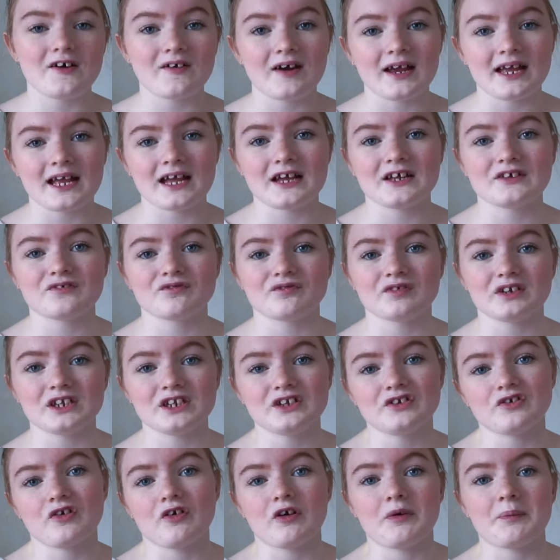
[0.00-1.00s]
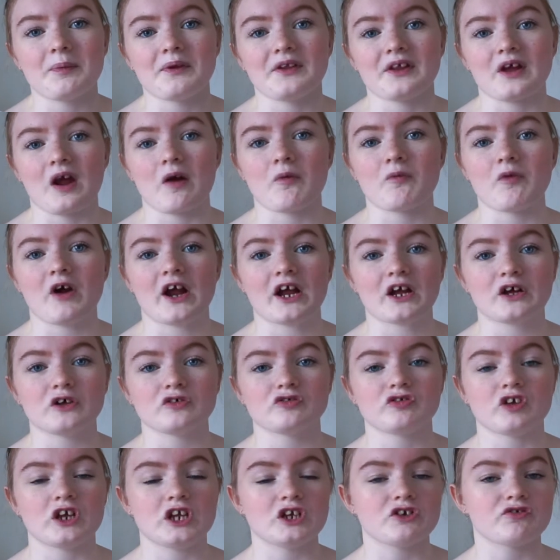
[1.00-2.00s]
Alright guys, really sorry about the camera
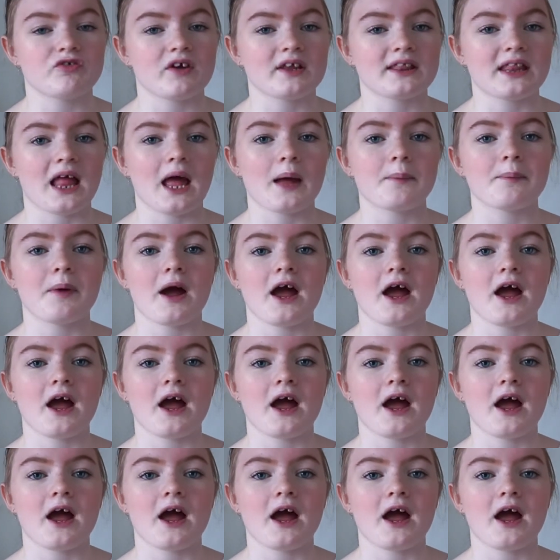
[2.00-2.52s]
angle change right there,